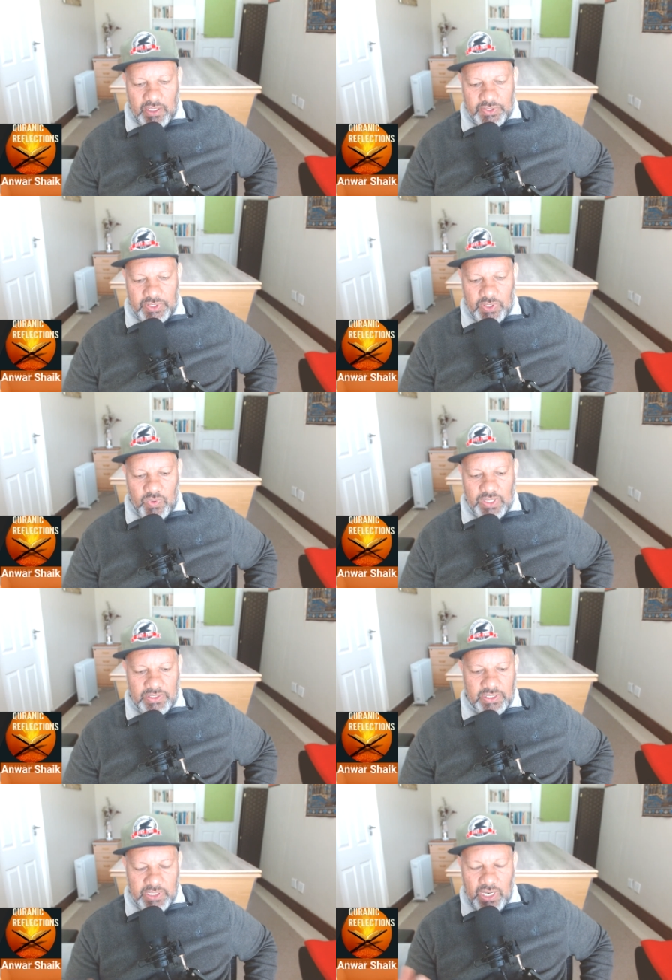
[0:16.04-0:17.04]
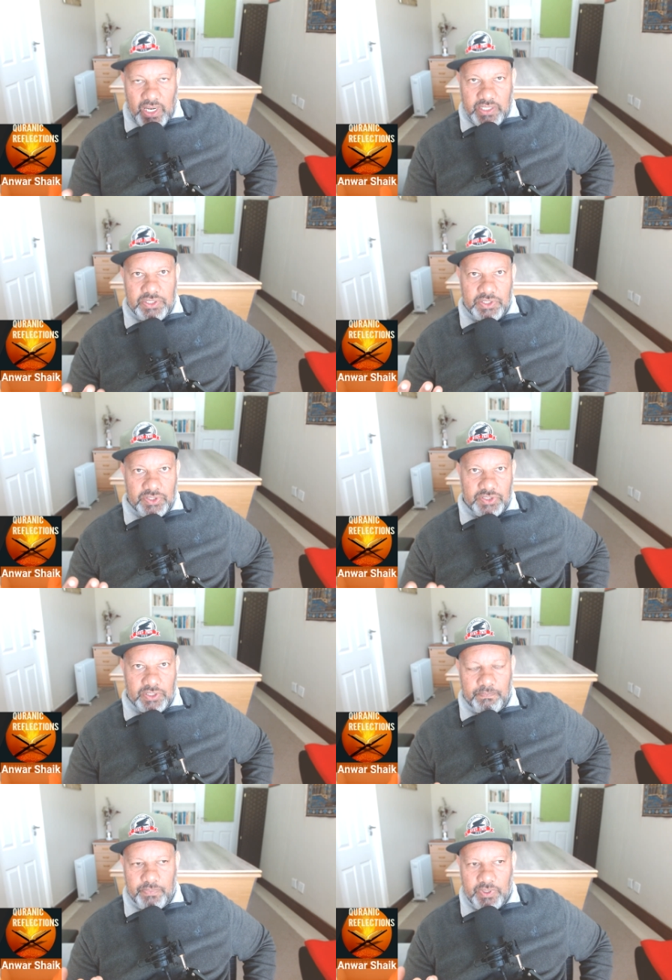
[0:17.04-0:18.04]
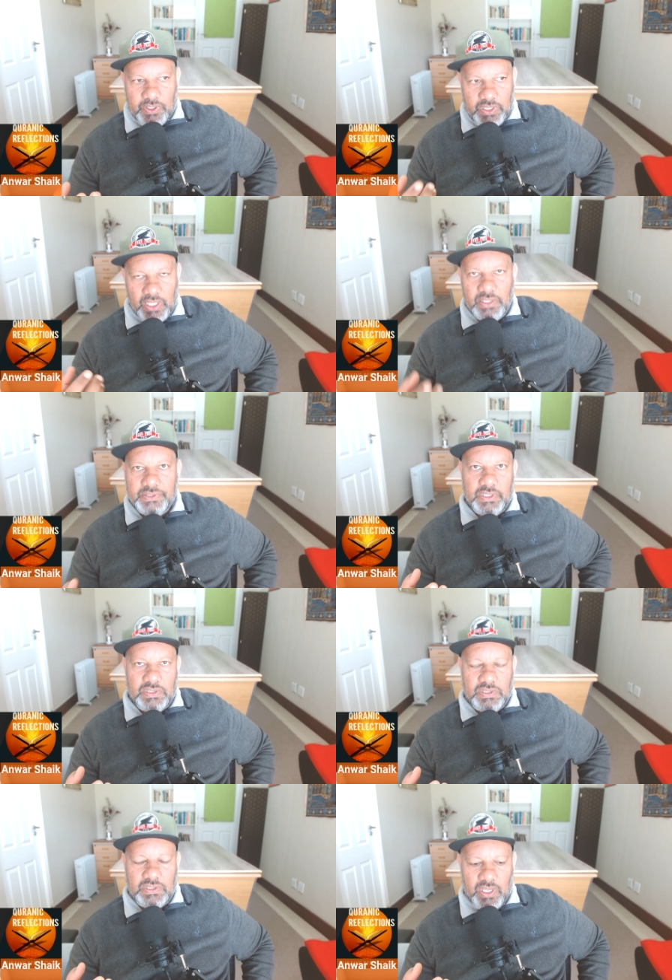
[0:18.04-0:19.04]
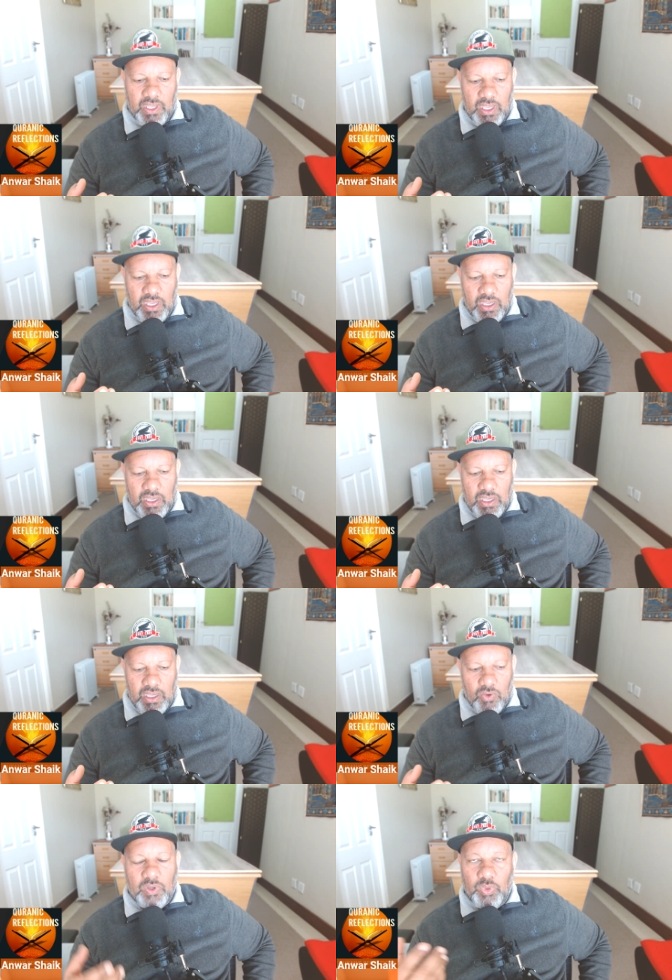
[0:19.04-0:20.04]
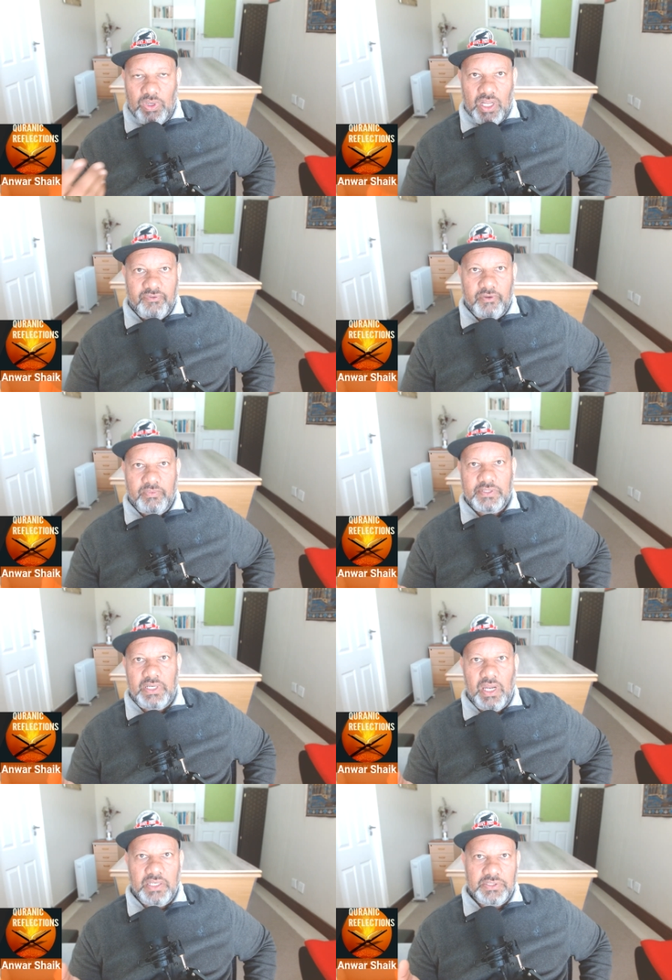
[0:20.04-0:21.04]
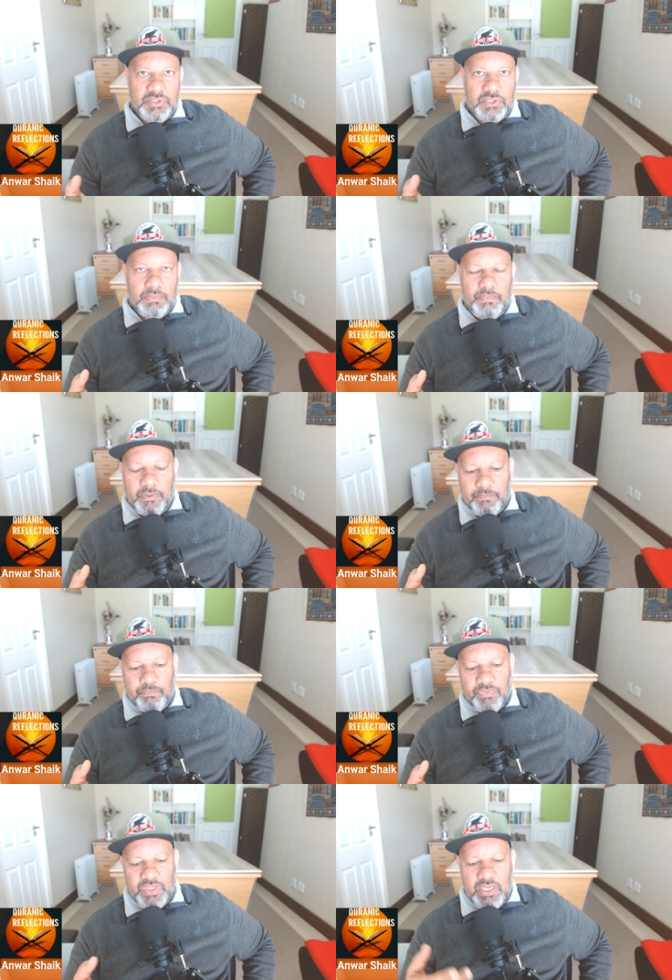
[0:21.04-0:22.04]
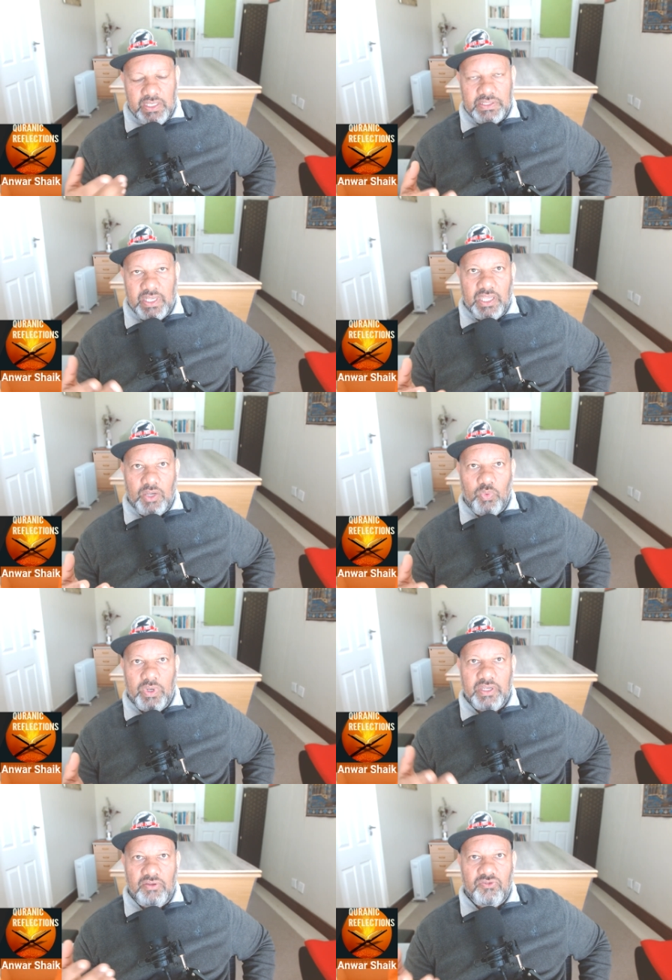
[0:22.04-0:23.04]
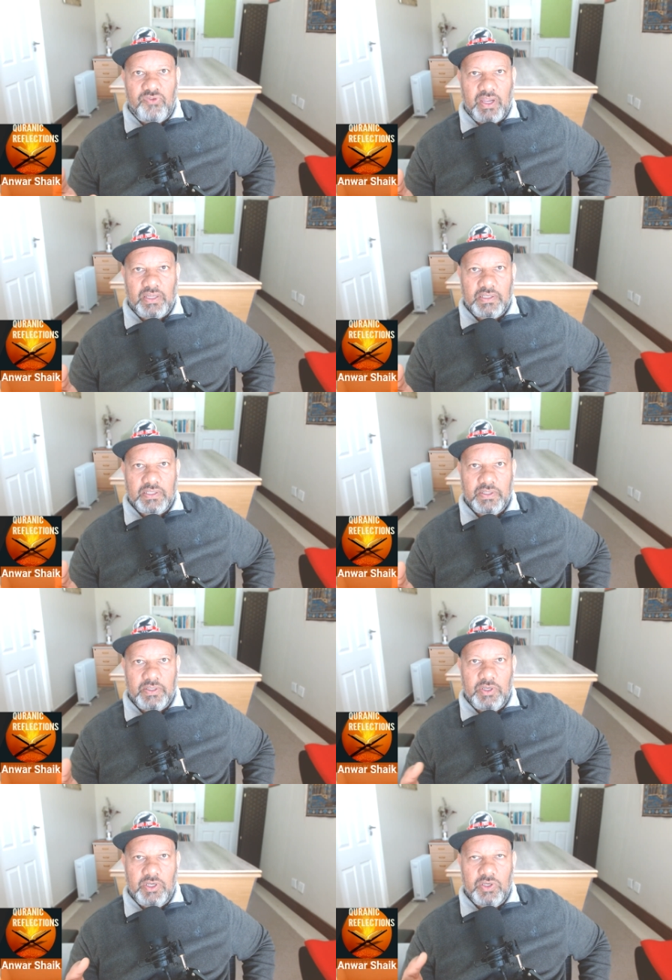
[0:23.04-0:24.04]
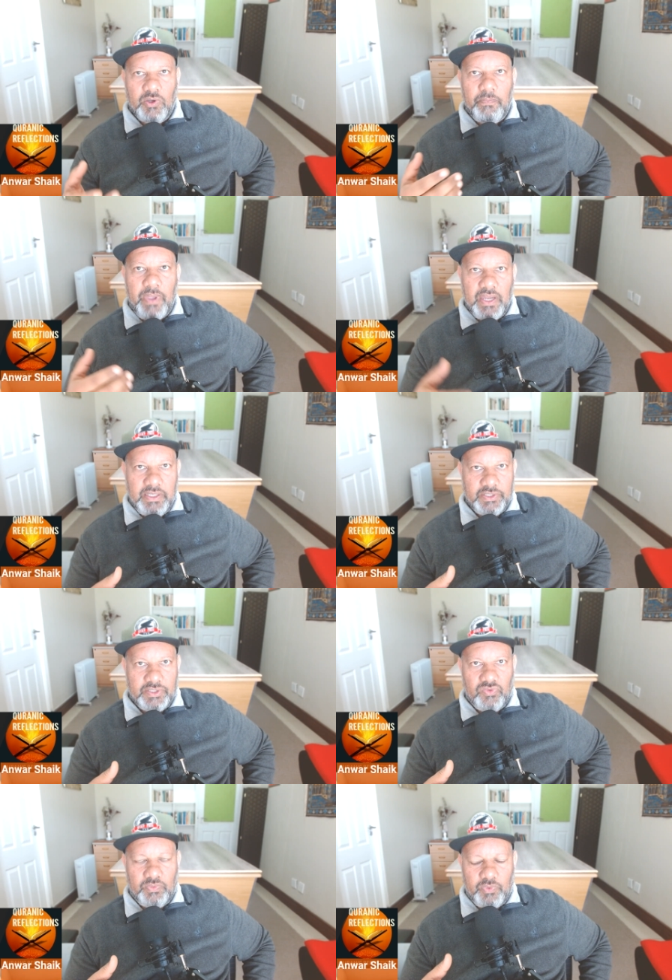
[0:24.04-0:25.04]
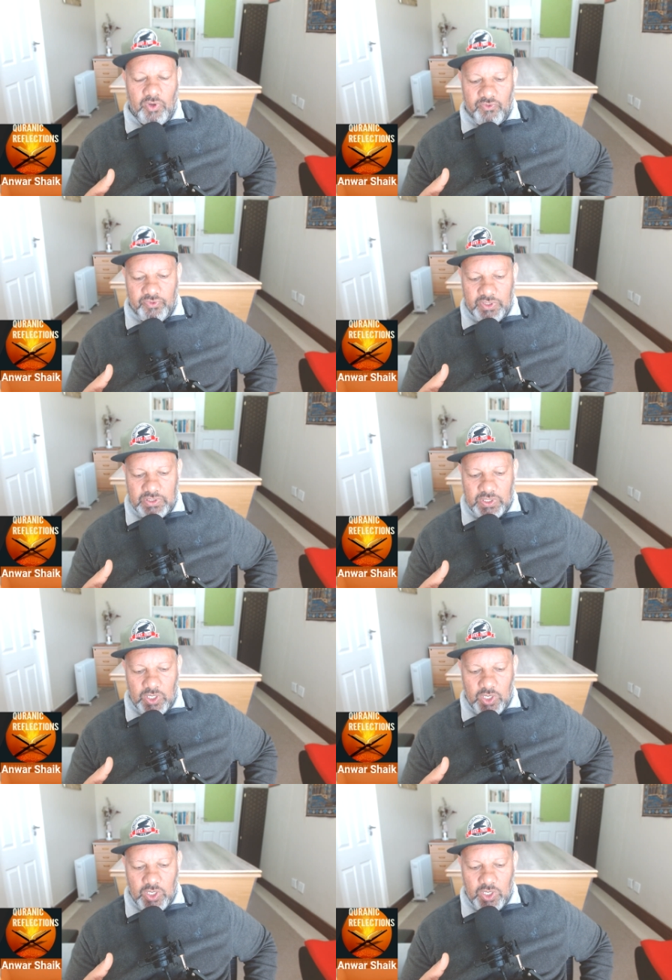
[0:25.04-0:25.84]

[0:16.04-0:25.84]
So, what this relationship tells us, or what we learn from this relationship, is that they were in fact companions of the Prophet